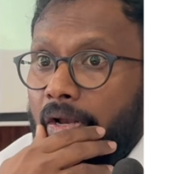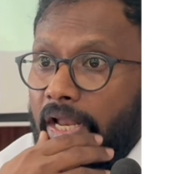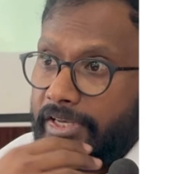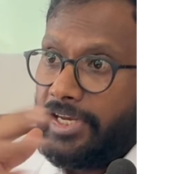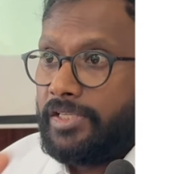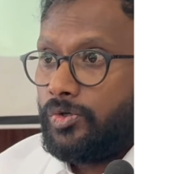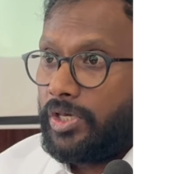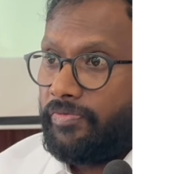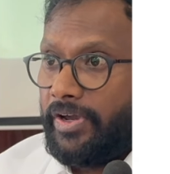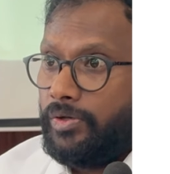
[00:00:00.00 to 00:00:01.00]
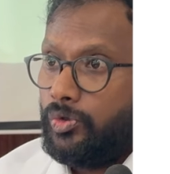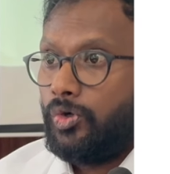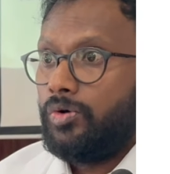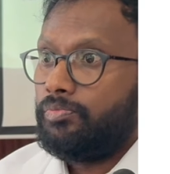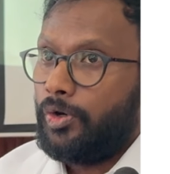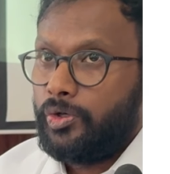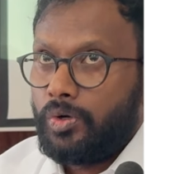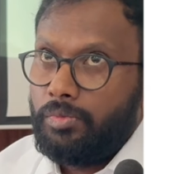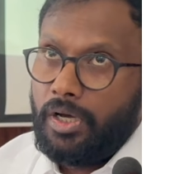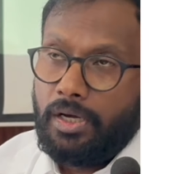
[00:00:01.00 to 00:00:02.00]
Lactate is okay, fine, you know,
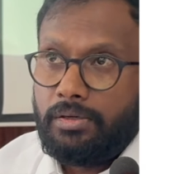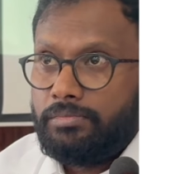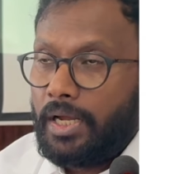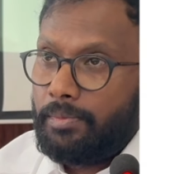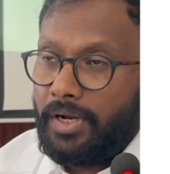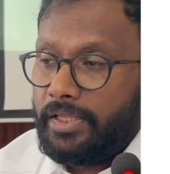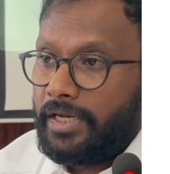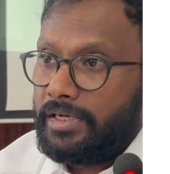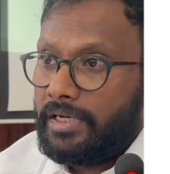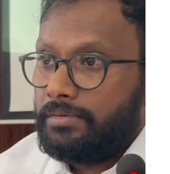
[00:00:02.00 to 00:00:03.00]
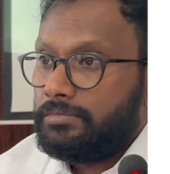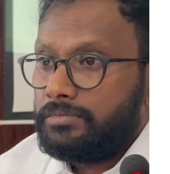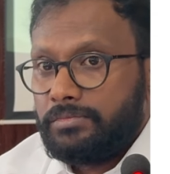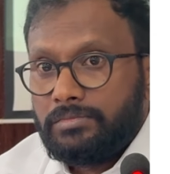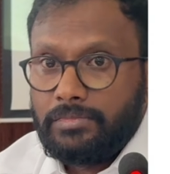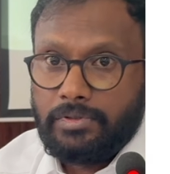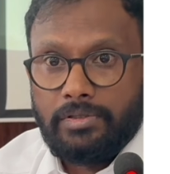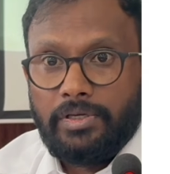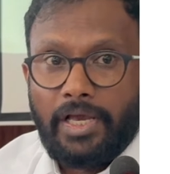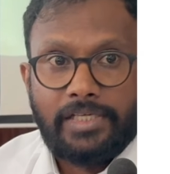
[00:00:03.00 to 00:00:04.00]
polytrauma, blah, blah, that
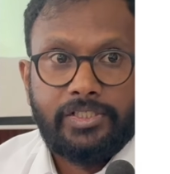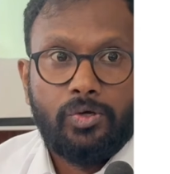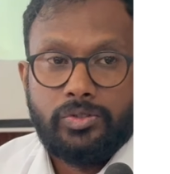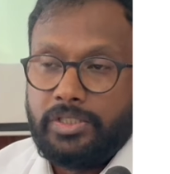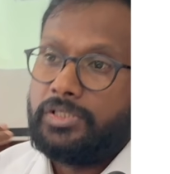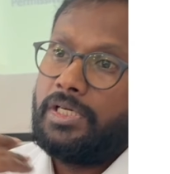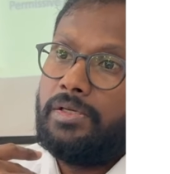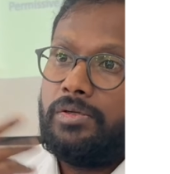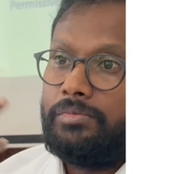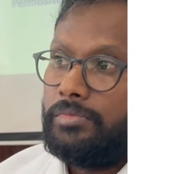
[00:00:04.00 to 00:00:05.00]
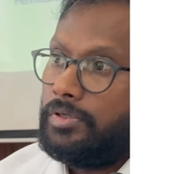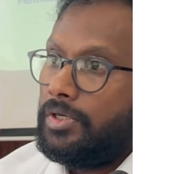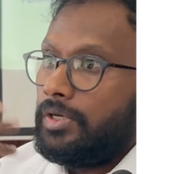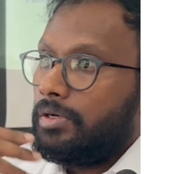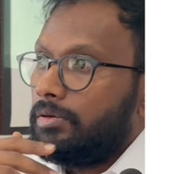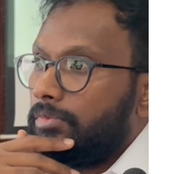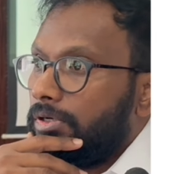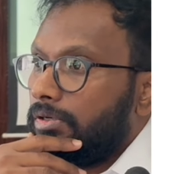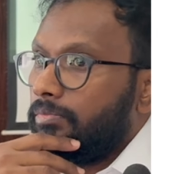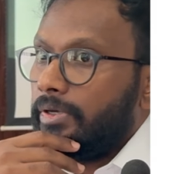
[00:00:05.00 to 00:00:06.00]
acidosis and
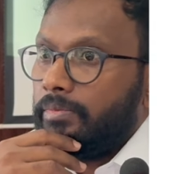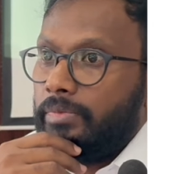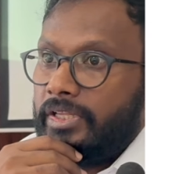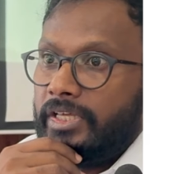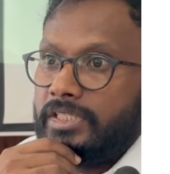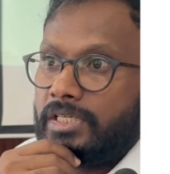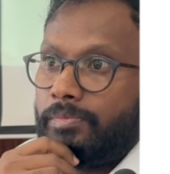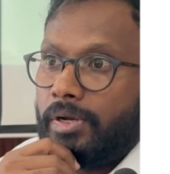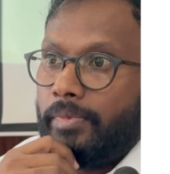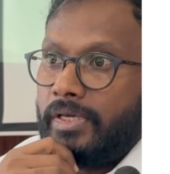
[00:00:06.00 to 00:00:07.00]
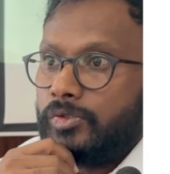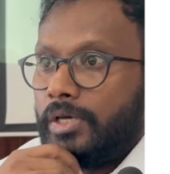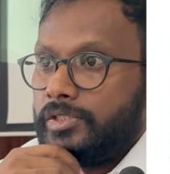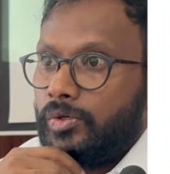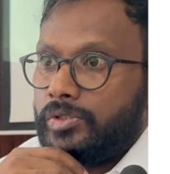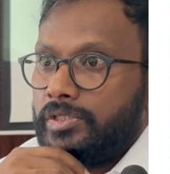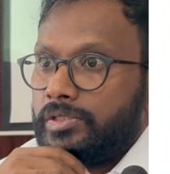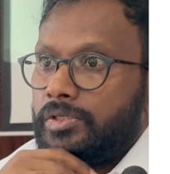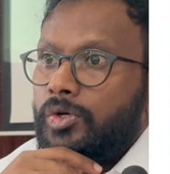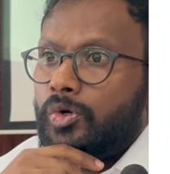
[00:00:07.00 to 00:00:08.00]
breathing is compromised, so acidosis.